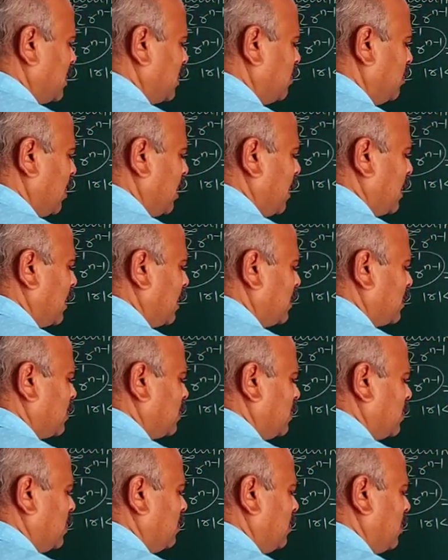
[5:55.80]
sigma r raised
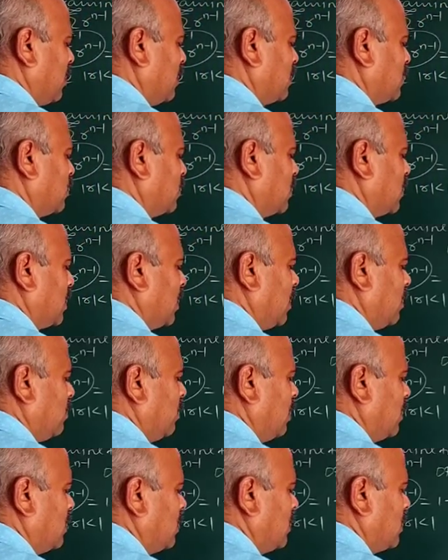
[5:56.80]
to n minus 1
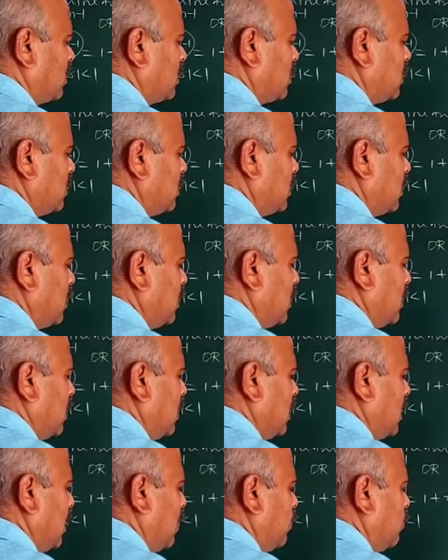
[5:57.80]
converges
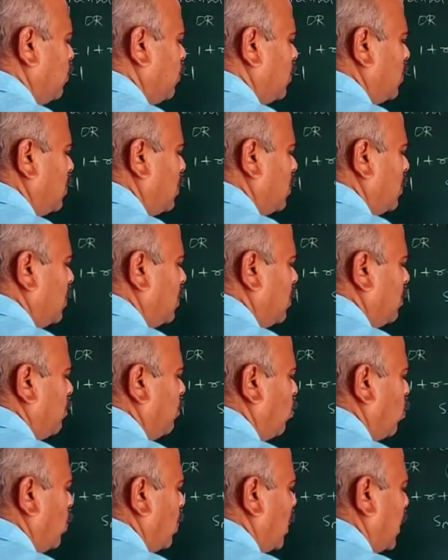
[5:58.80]
if
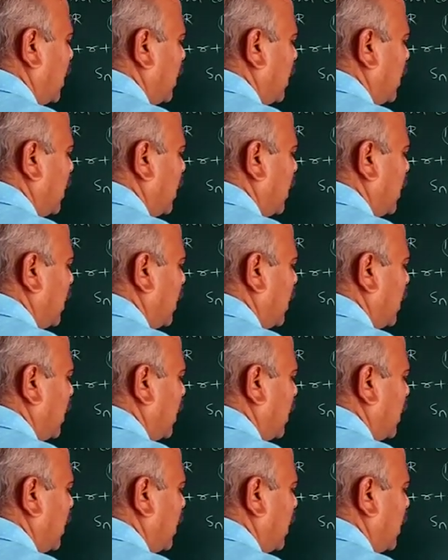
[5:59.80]
mod